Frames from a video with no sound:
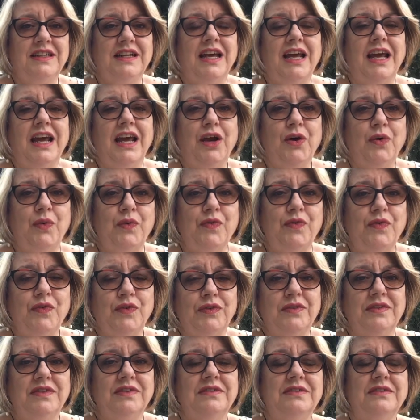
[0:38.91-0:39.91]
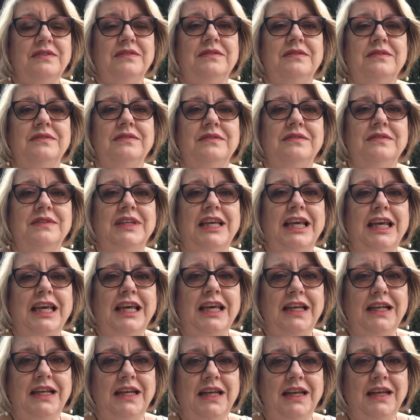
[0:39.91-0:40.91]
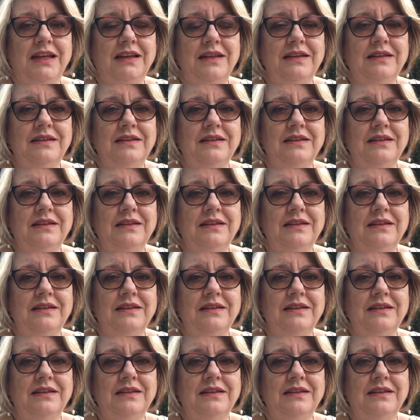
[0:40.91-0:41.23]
helpful, healing,